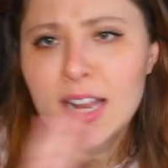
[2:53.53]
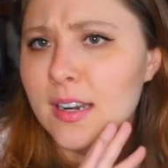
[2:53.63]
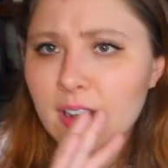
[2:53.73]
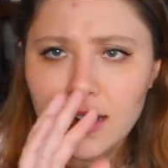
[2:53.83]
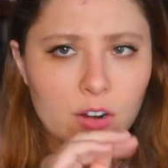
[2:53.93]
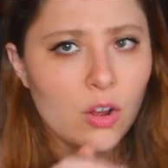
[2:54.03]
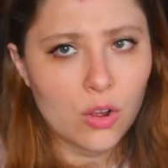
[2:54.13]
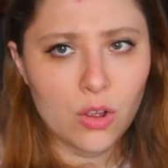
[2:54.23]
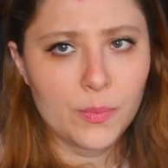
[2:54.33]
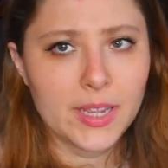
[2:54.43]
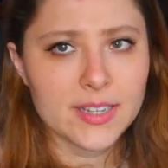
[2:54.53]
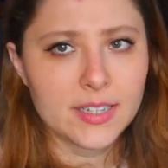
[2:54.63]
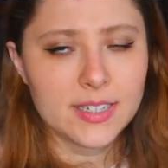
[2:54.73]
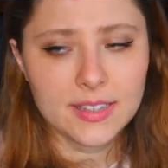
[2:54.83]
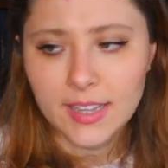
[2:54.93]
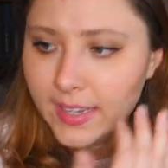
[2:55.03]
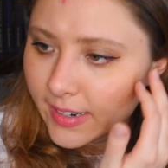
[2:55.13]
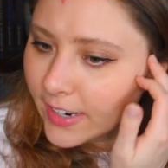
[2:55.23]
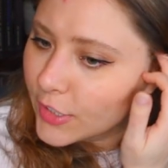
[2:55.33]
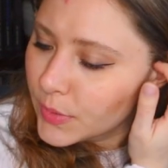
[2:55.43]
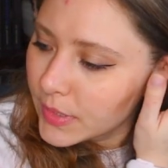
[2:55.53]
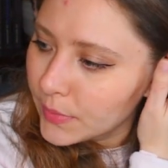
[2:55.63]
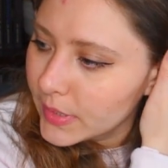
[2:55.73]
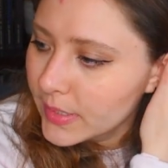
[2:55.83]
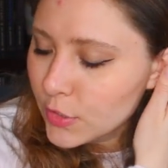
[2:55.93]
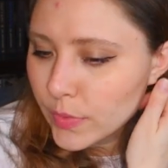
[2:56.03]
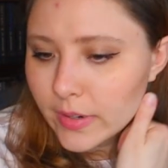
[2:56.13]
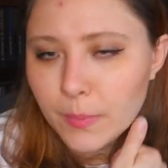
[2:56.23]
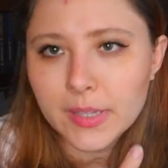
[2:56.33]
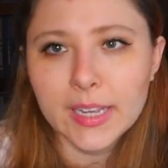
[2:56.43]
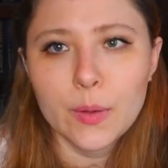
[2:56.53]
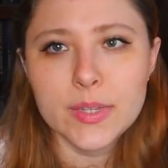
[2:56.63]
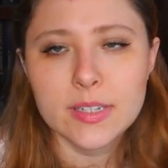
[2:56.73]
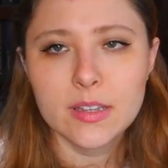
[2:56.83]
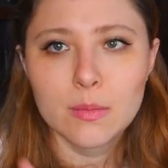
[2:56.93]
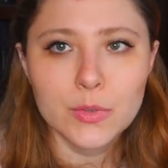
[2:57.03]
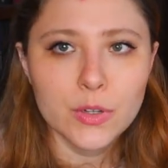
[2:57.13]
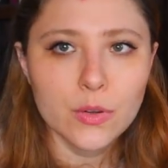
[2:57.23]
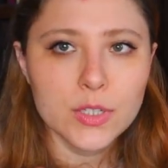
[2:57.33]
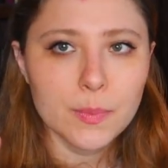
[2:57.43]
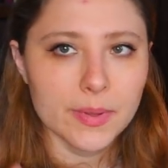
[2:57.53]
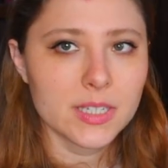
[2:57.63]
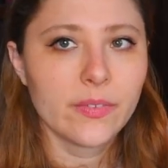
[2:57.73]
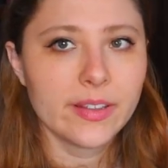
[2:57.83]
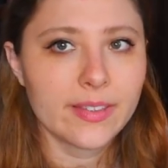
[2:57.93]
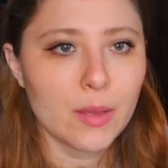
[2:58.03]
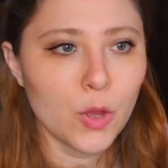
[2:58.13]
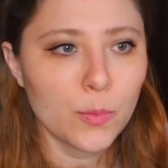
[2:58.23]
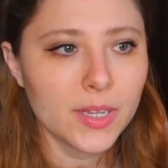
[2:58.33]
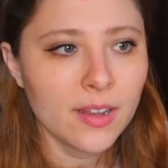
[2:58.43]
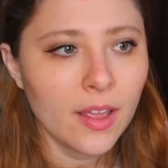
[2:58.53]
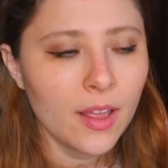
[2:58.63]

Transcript: Not at all because I didn't like it, I actually really, really enjoyed it, but like I wasn't in the mood specifically in that moment.